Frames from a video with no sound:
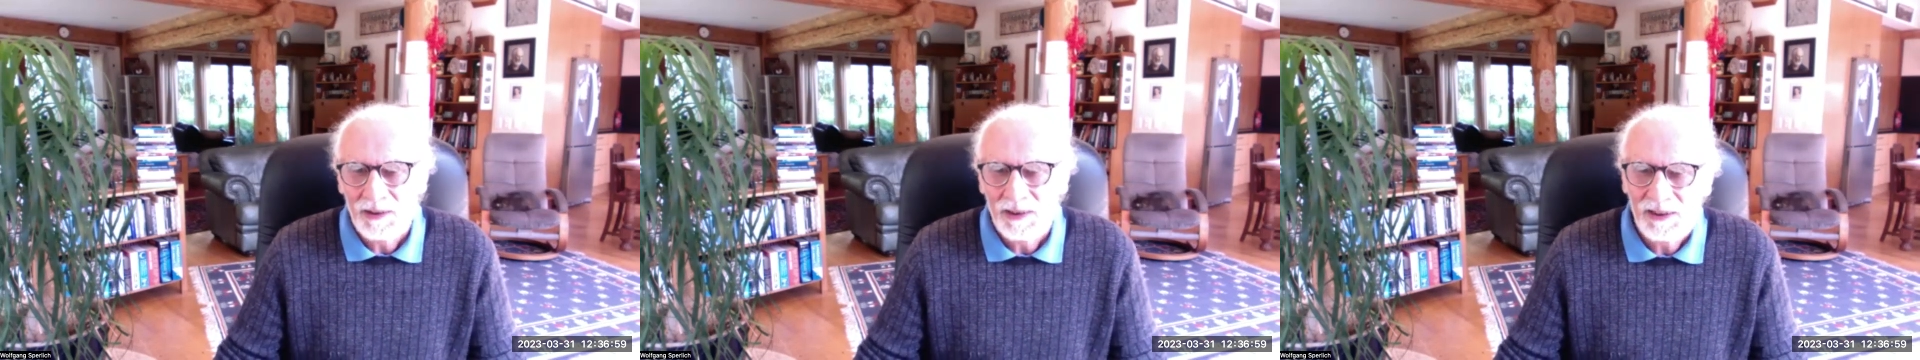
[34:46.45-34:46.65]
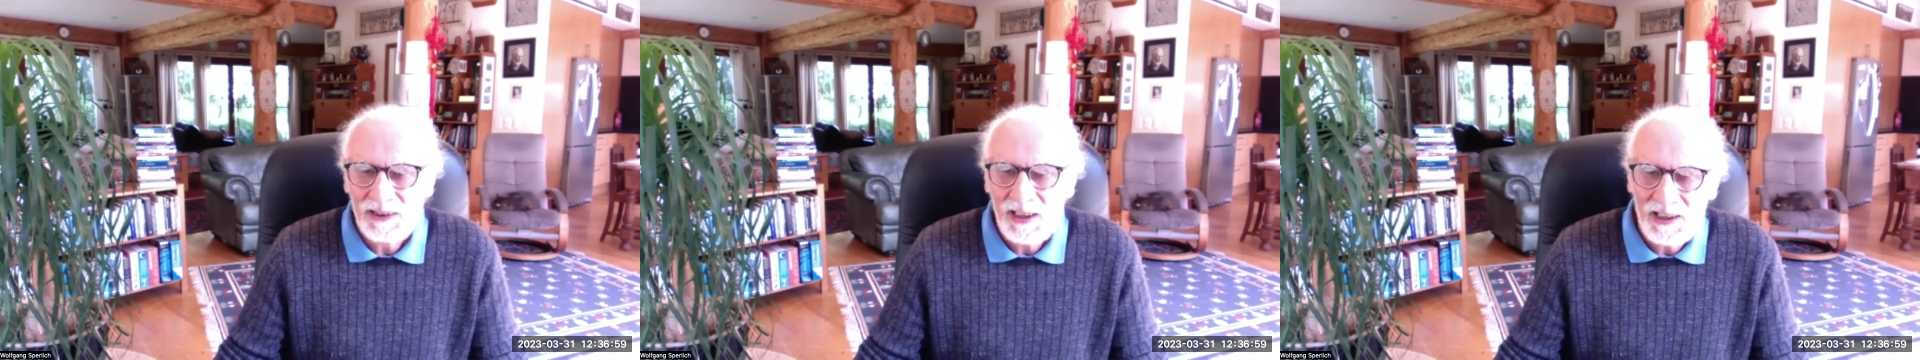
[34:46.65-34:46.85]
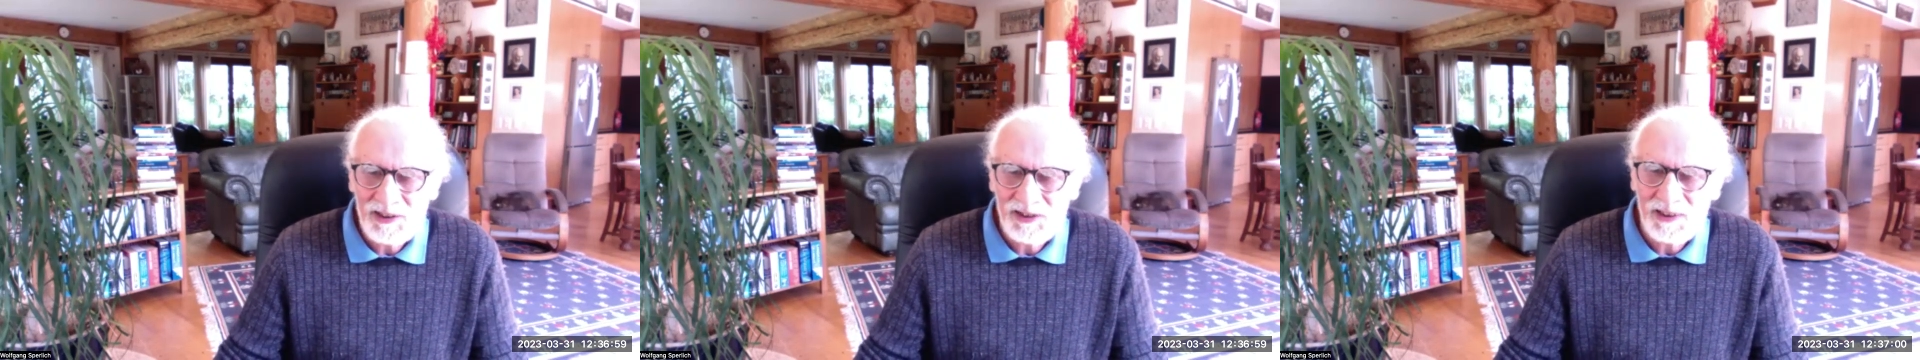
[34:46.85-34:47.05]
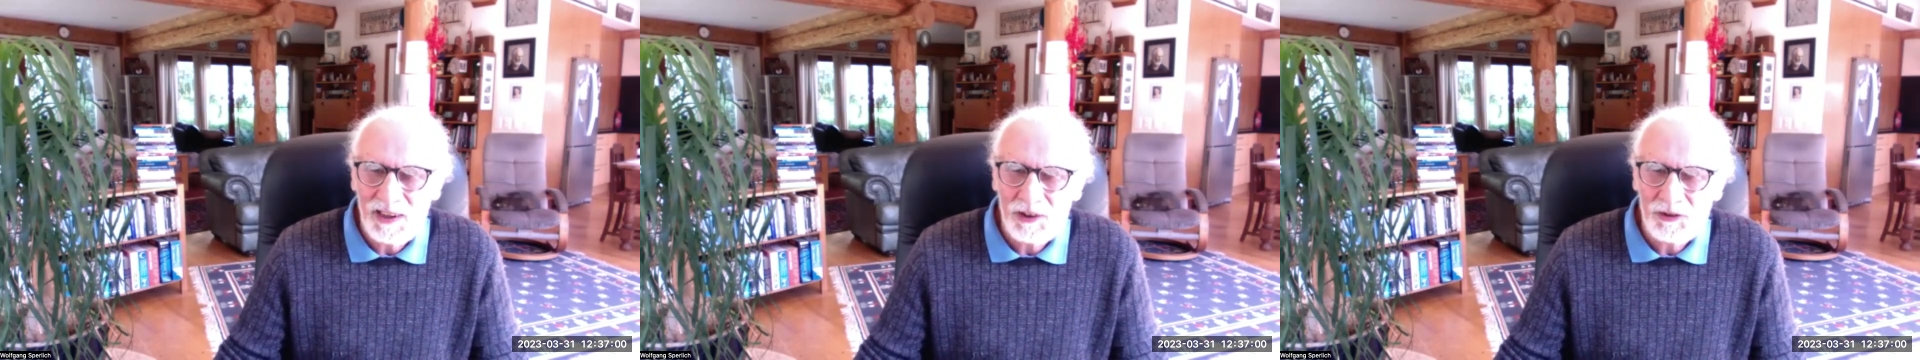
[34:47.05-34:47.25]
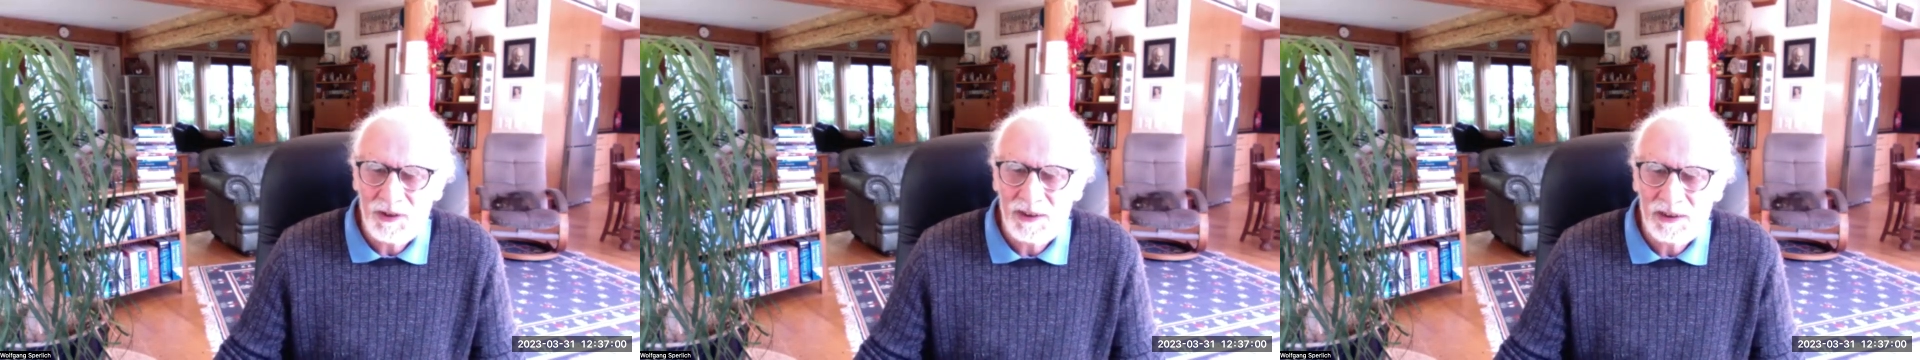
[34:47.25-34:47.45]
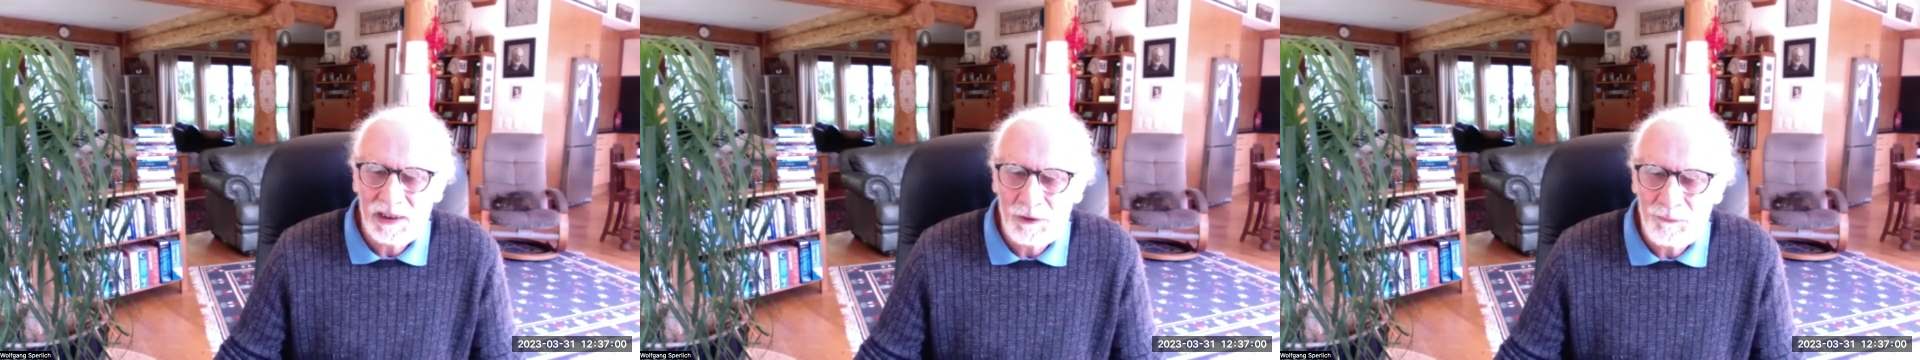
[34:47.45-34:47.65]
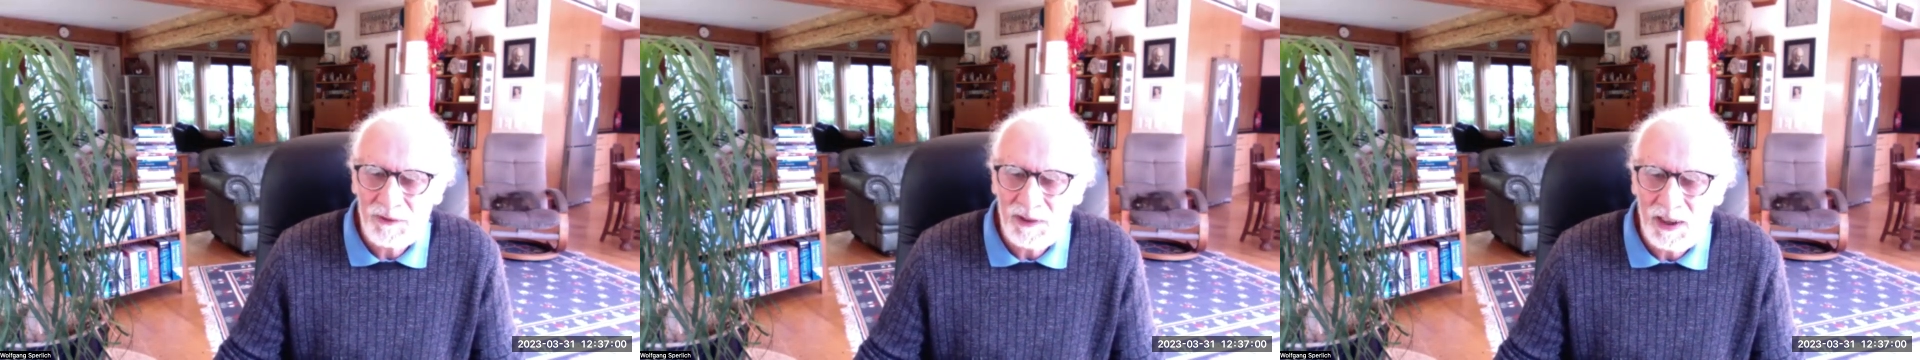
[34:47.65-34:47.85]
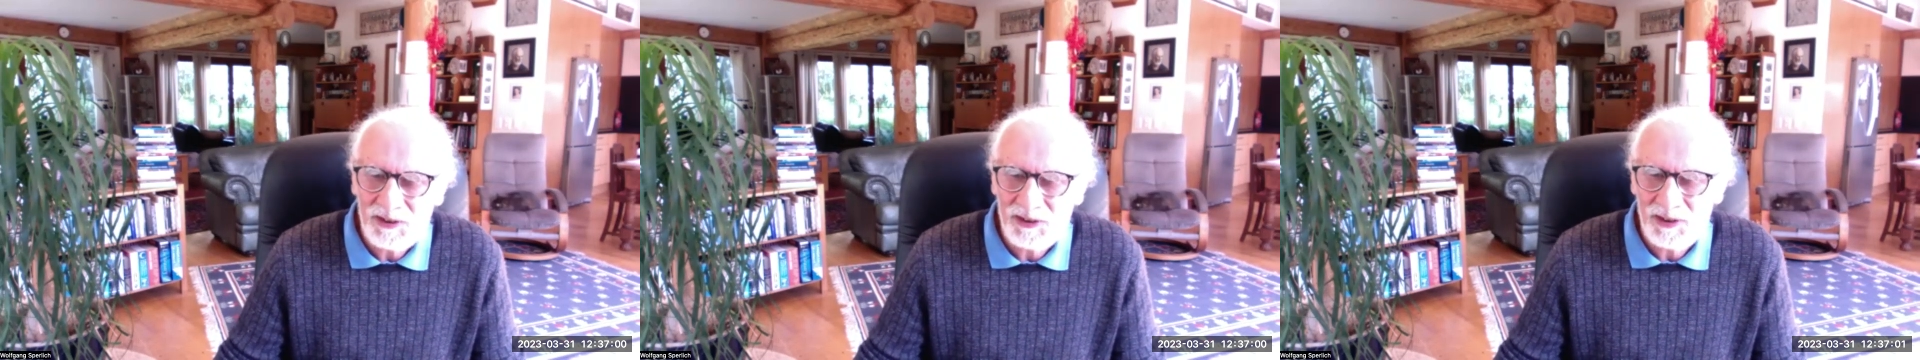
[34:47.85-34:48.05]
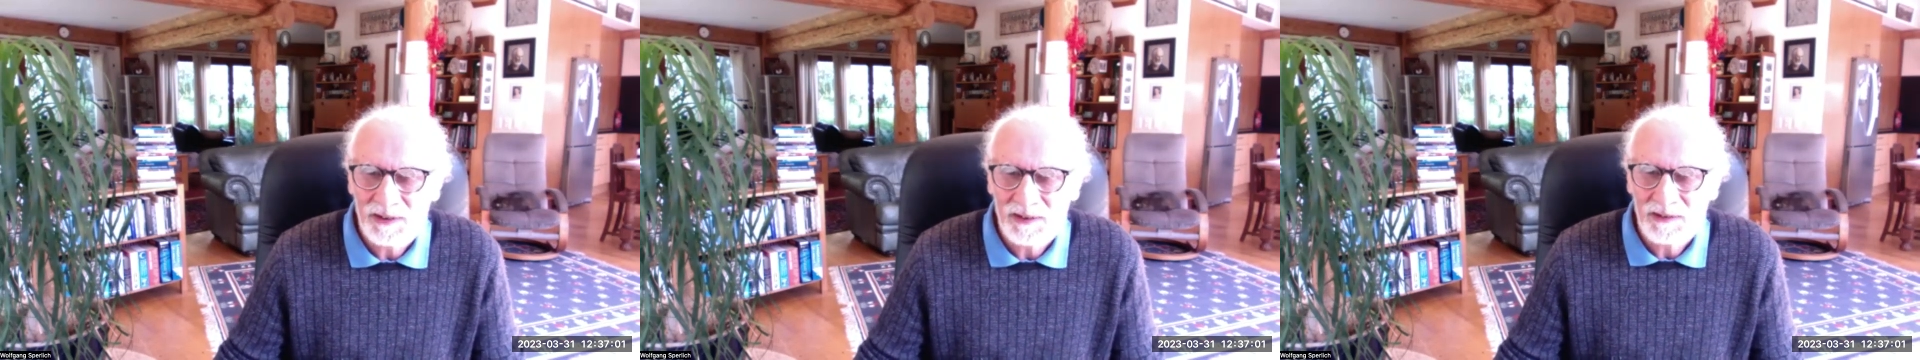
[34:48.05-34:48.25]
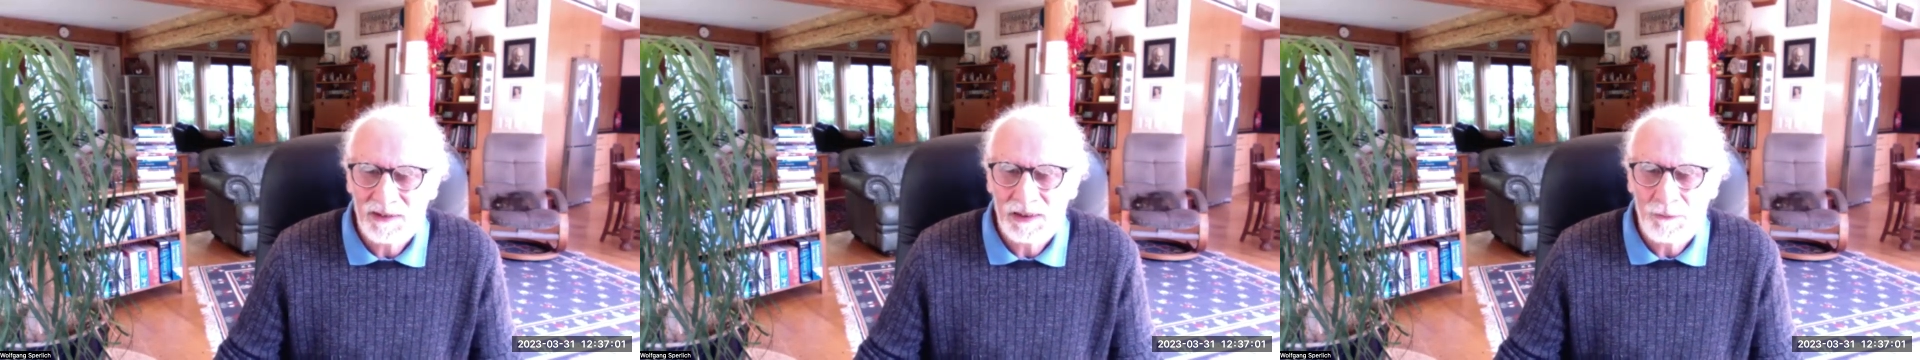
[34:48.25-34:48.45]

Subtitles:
it hasn't actually given us an